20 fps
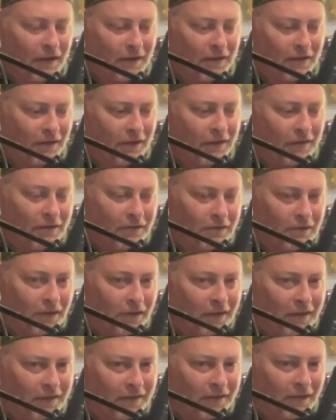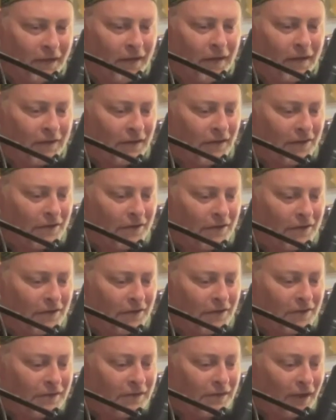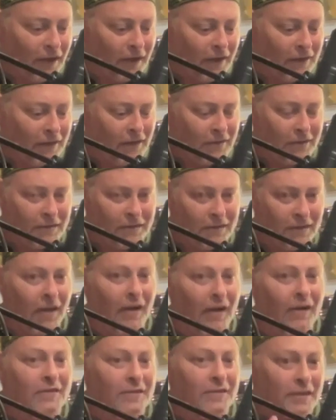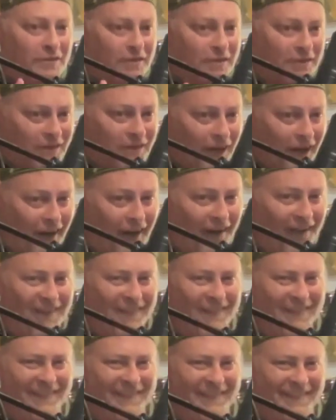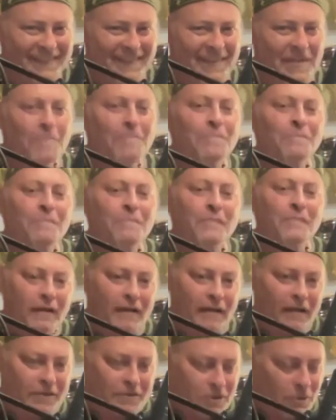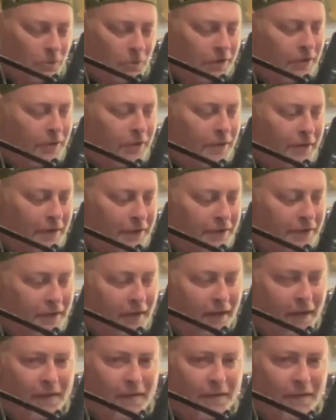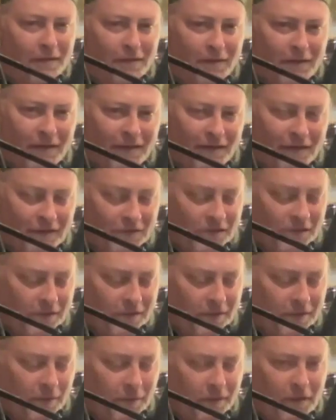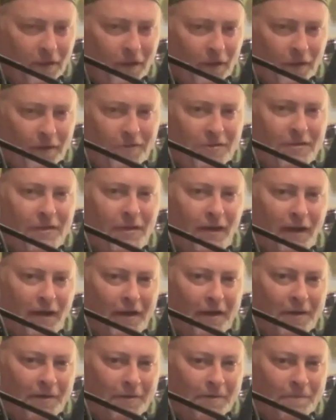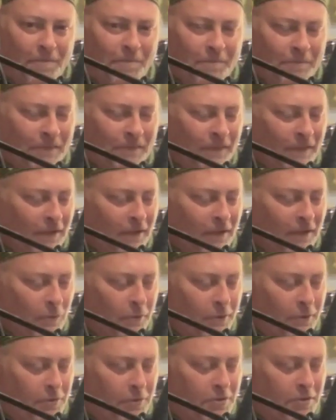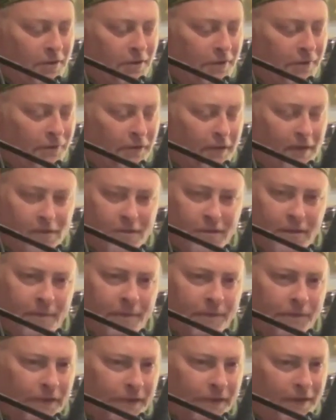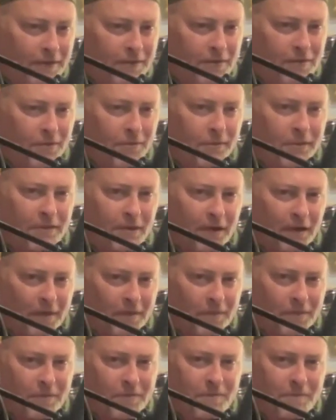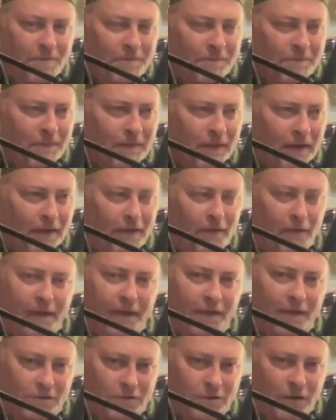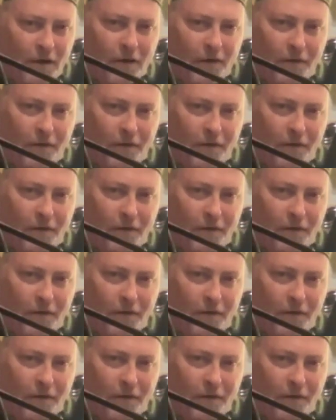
cut kranda datida datida. And so what you're hearing at the end is something that we call a T-high, where you say the same phrase 3 times, and it lands on the